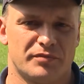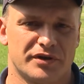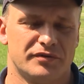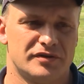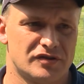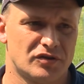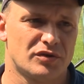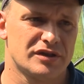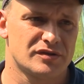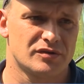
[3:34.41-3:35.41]
have to
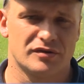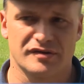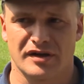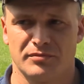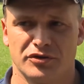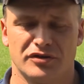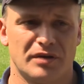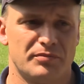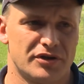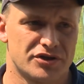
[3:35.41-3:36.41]
foresee the situation
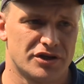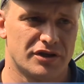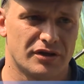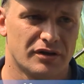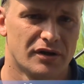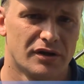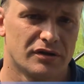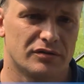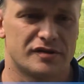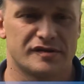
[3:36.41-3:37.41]
and work in advance.
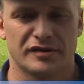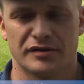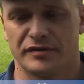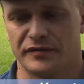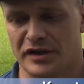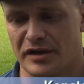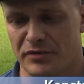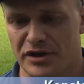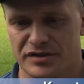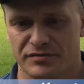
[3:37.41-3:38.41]
You stop in advance,
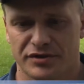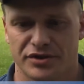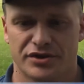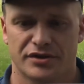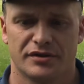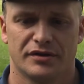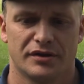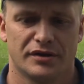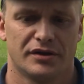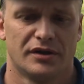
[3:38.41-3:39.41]
slow down your
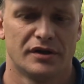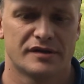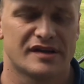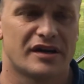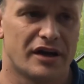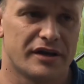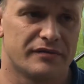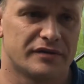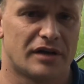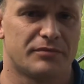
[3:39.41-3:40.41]
pilot in advance,
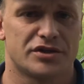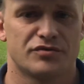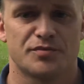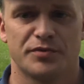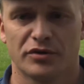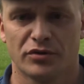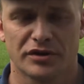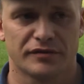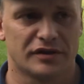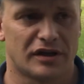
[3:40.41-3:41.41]
slow down your tool in
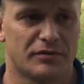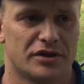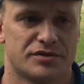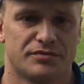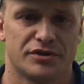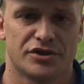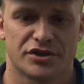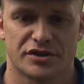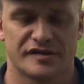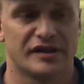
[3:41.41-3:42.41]
advance.
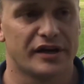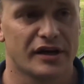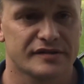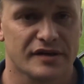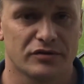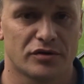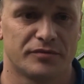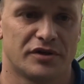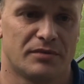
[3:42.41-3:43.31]
That's the hardest thing.